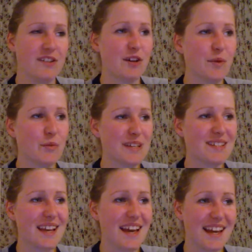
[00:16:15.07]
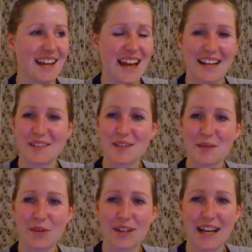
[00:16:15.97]
German we say
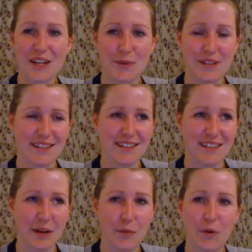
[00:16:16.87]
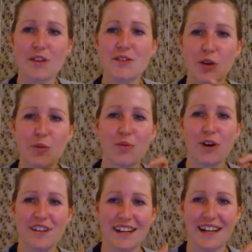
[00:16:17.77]
Herzensprojekt, which is what is your
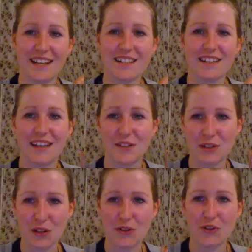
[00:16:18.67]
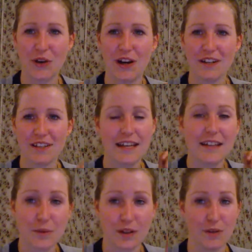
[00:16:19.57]
project that is close to your heart? That
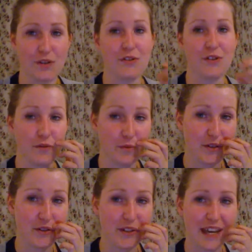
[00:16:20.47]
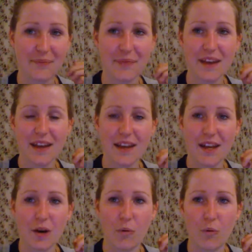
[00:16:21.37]
is what I want to know from you today.
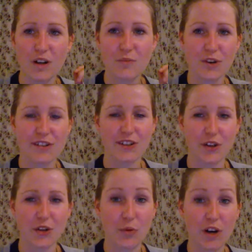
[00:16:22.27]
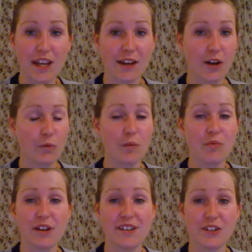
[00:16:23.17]
What project are you working on? What
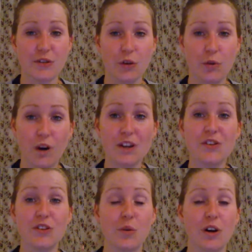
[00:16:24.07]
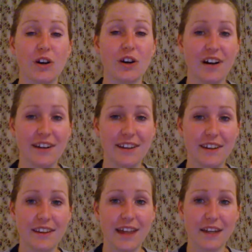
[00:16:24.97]
project do you want to work on
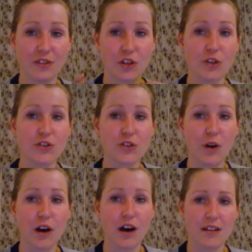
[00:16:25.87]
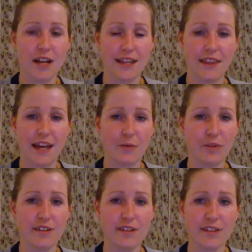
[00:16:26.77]
that is close to your heart and that
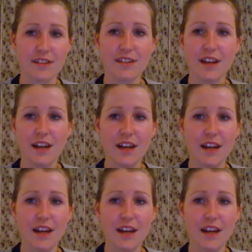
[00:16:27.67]
would just